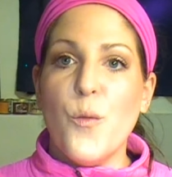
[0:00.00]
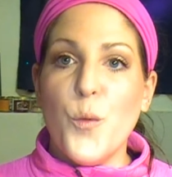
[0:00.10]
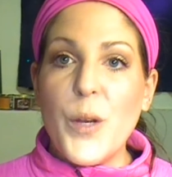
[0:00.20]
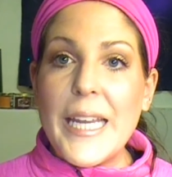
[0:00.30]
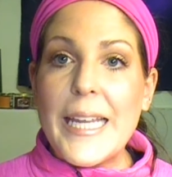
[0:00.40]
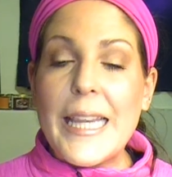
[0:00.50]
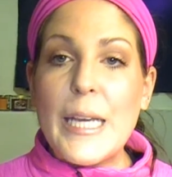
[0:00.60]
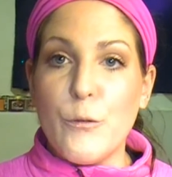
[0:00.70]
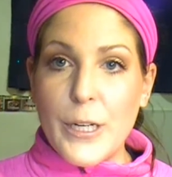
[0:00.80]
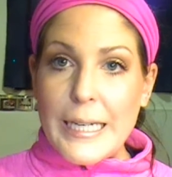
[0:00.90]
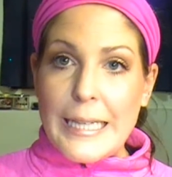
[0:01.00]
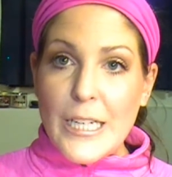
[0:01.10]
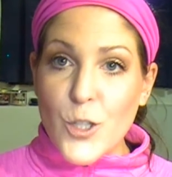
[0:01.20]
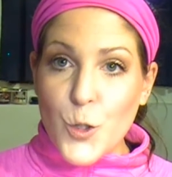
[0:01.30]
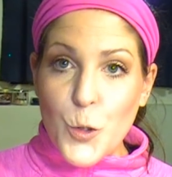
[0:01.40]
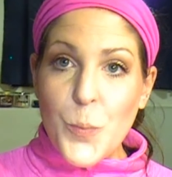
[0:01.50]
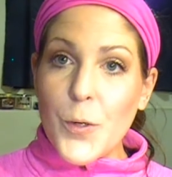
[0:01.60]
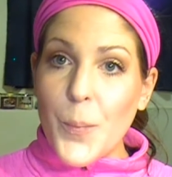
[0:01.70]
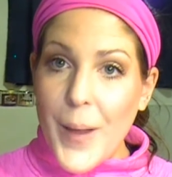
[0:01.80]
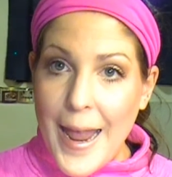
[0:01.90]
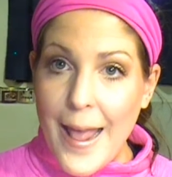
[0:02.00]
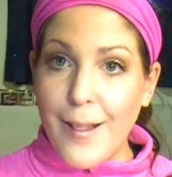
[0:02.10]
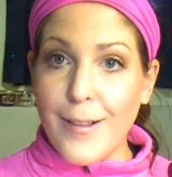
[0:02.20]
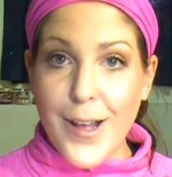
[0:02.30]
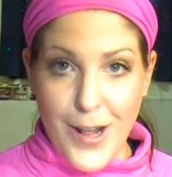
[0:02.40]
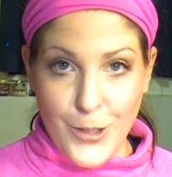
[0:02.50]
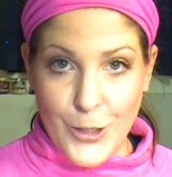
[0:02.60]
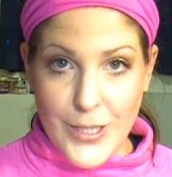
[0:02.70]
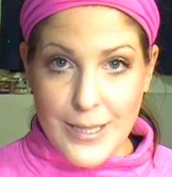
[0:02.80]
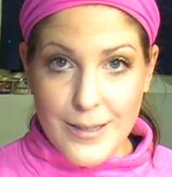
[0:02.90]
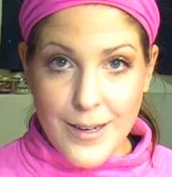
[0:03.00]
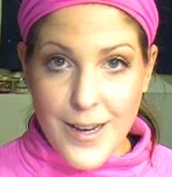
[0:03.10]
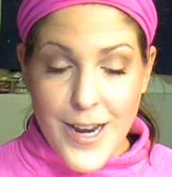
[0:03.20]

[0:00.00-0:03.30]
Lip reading: really super pale colors.